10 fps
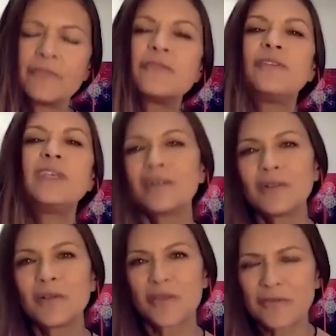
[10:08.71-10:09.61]
to
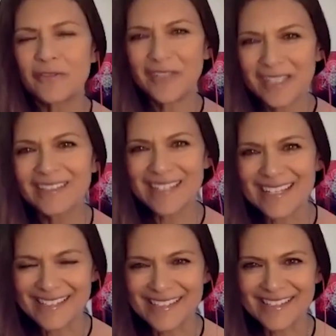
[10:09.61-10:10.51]
feel the
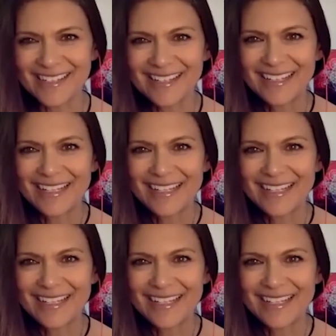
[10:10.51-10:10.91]
feelings